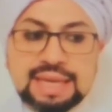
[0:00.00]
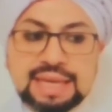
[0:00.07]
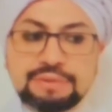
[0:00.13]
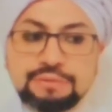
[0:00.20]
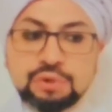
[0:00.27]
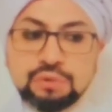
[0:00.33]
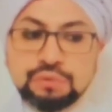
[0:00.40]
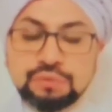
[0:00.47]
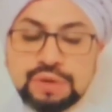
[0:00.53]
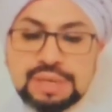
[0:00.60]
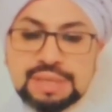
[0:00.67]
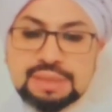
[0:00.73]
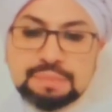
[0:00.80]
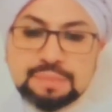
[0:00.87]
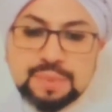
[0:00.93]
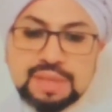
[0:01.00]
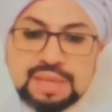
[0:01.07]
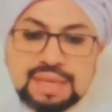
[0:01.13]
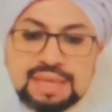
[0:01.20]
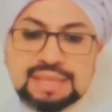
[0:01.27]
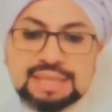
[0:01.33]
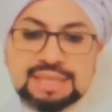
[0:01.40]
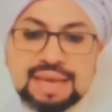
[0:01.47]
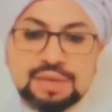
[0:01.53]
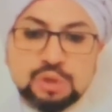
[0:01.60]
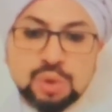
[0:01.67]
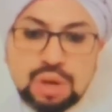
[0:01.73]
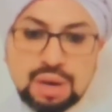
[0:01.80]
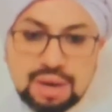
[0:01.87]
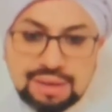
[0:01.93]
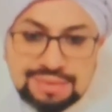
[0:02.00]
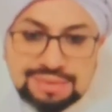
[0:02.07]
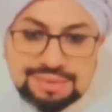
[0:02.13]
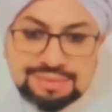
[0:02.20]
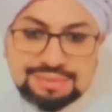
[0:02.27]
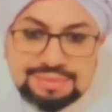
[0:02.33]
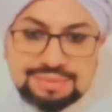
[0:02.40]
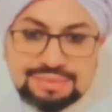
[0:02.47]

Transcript: If you feel something inside your heart,